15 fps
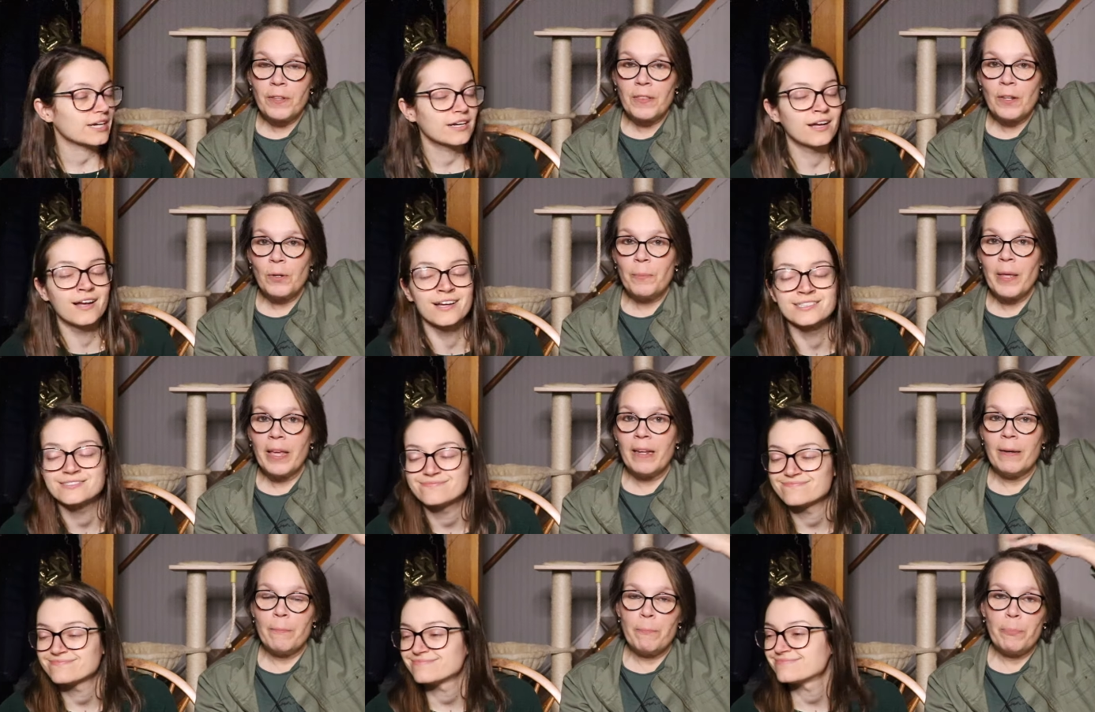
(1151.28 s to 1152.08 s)
Speaker 1: little
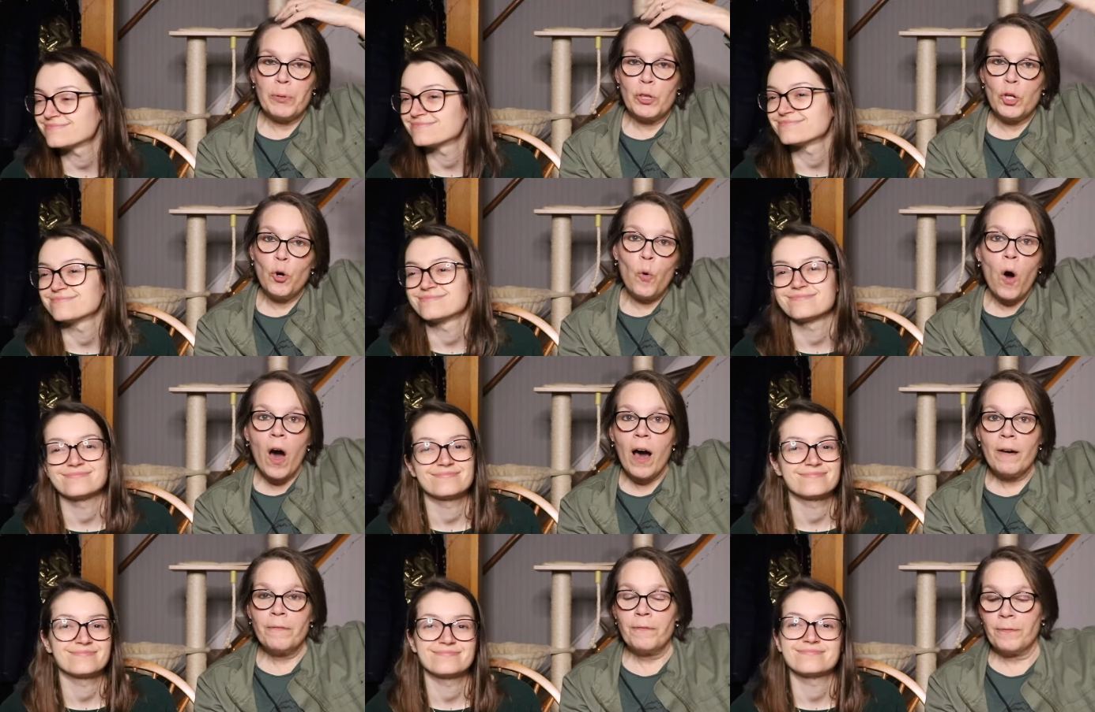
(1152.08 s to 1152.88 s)
bit, blew
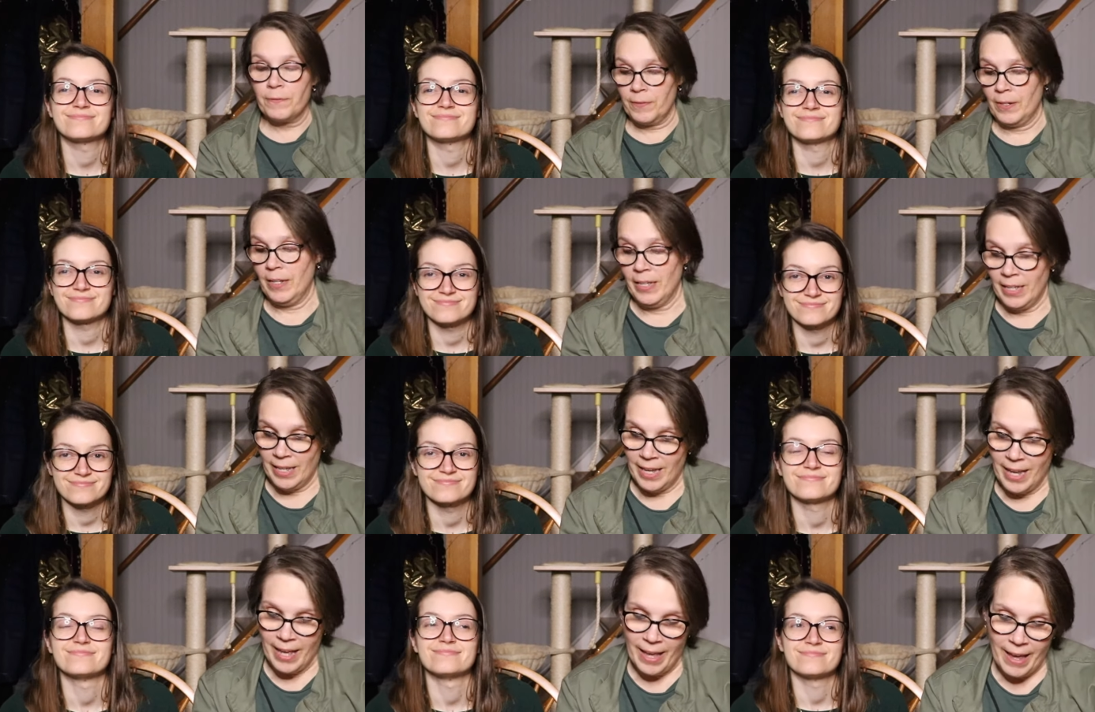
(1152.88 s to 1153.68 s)
off.
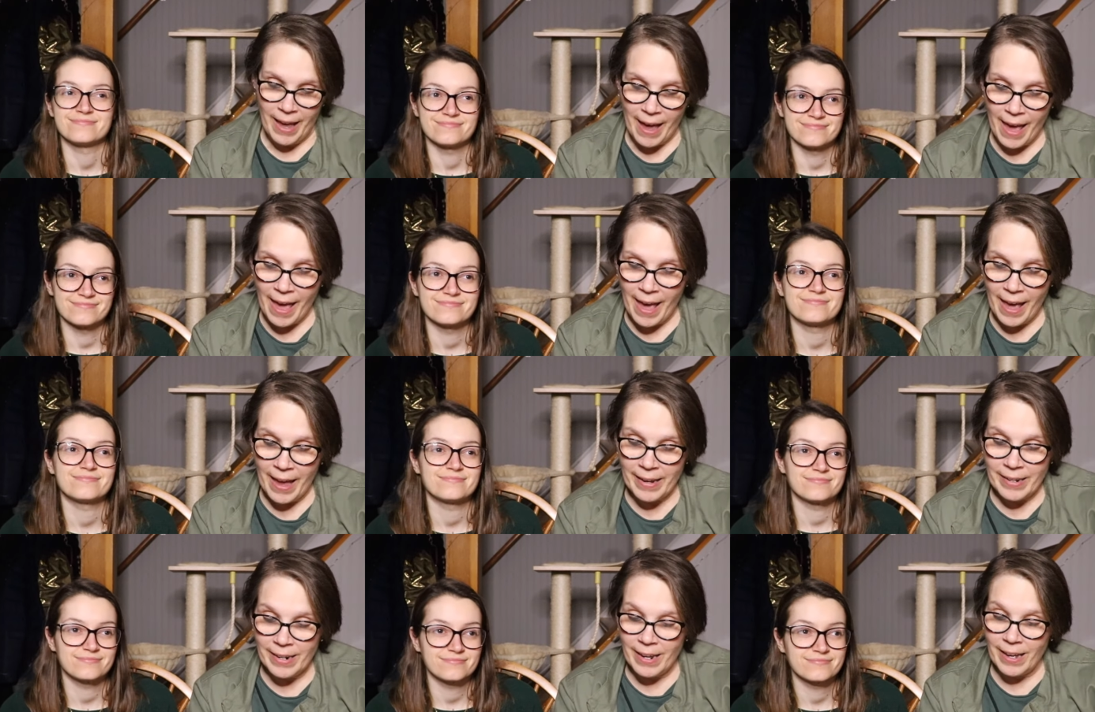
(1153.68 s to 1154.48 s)

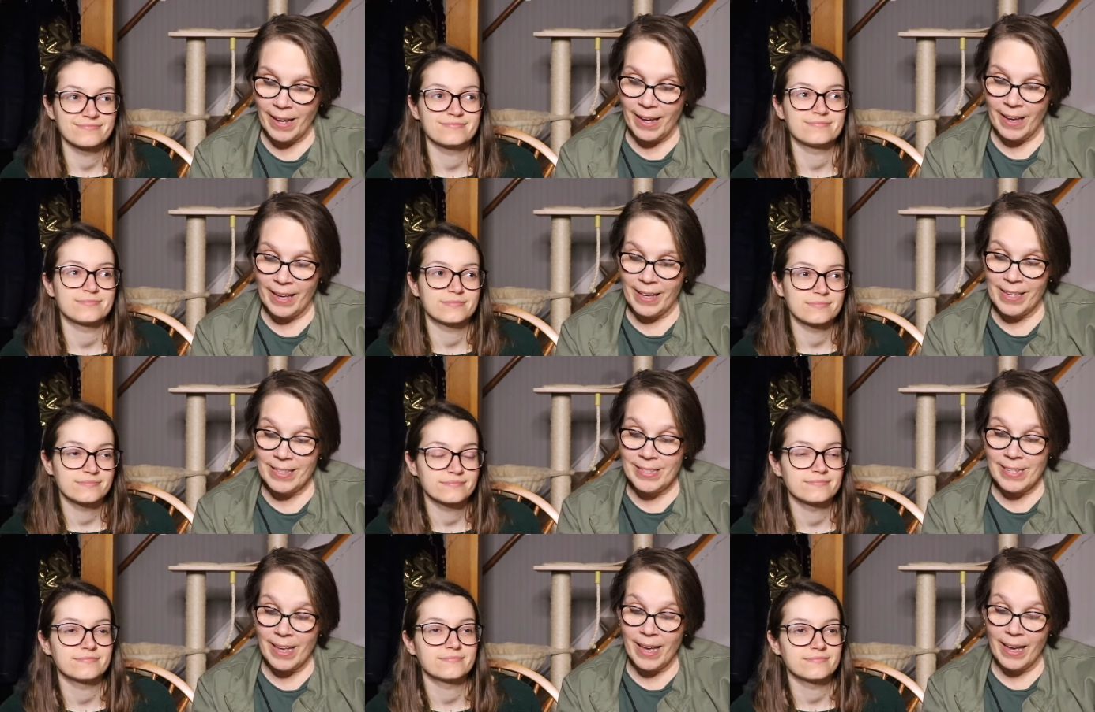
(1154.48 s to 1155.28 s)
And he
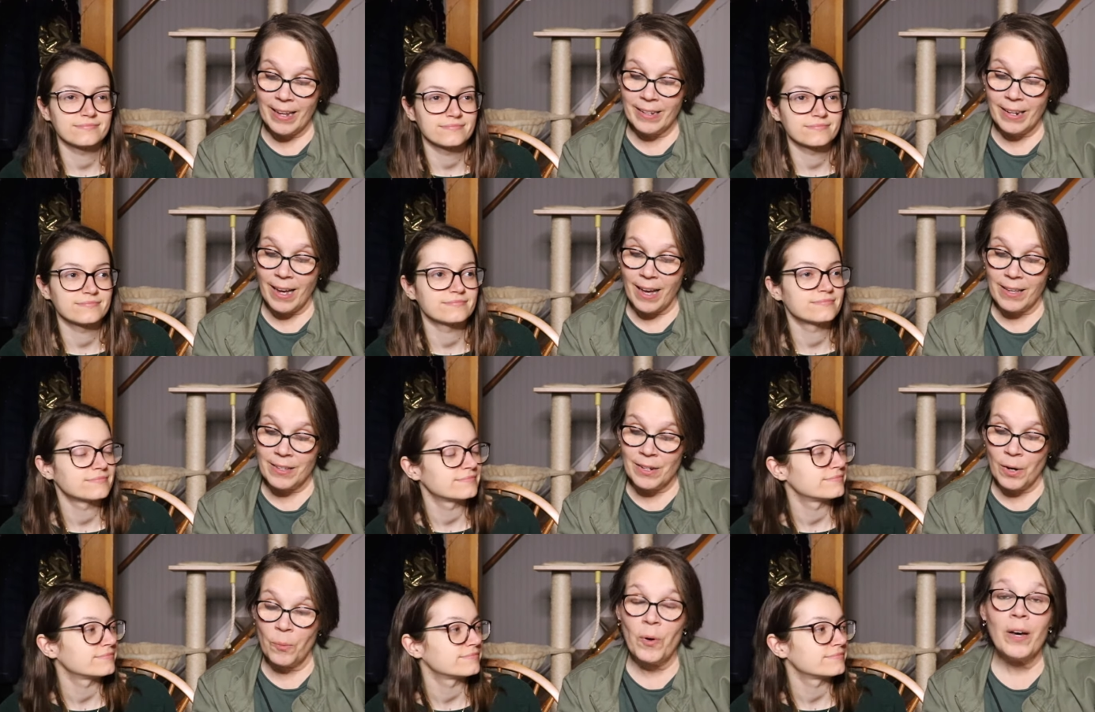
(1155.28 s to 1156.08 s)
said,
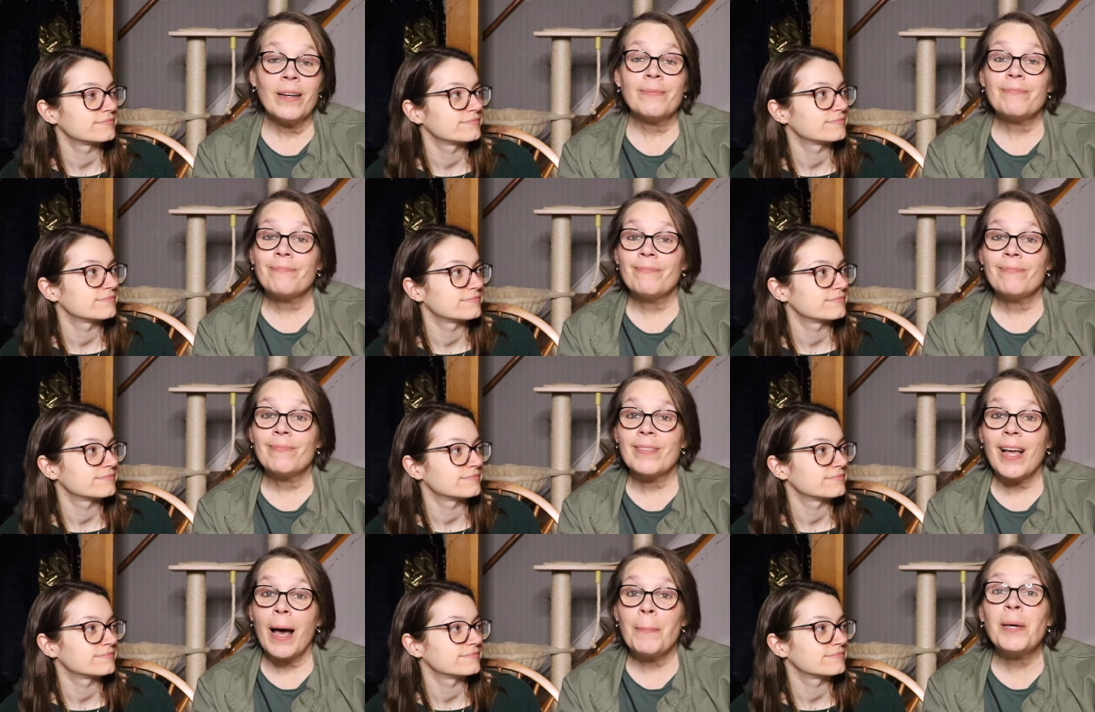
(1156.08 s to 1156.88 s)
You know what?
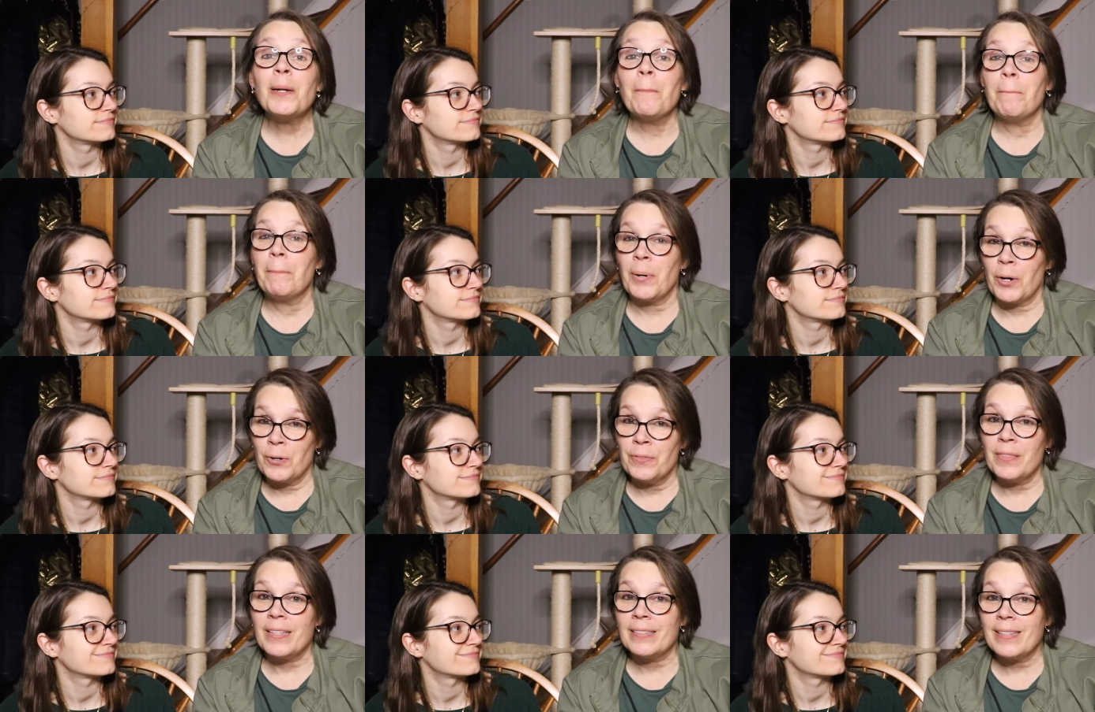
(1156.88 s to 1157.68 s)
I'm going to
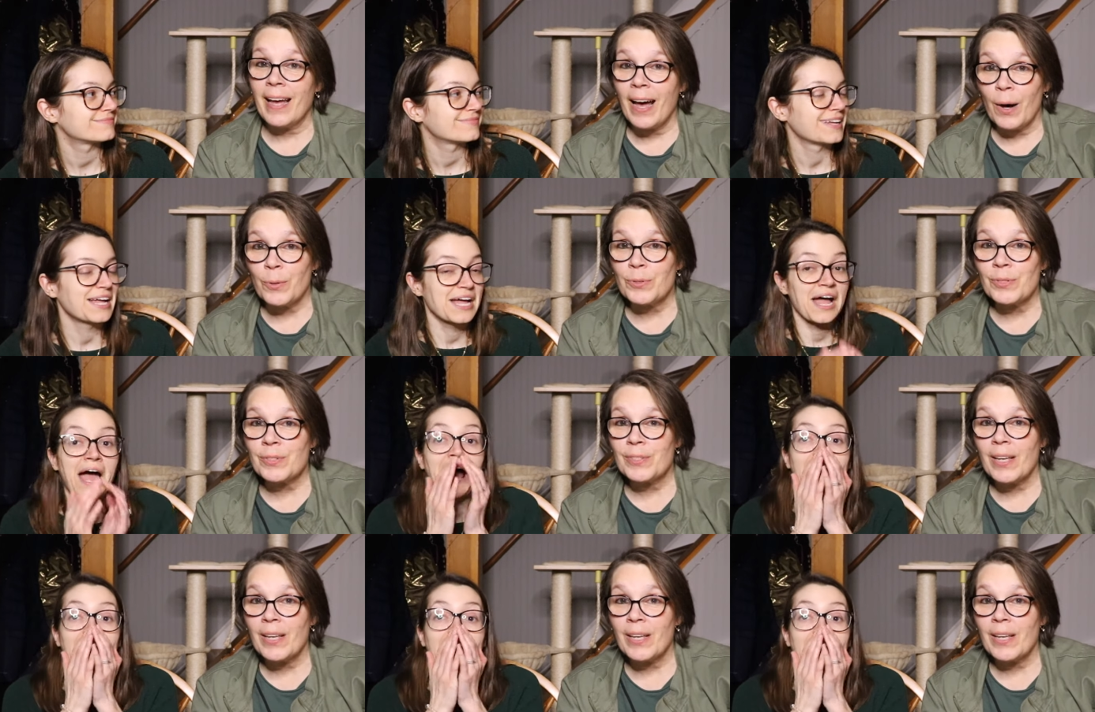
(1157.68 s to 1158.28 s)
burn this house.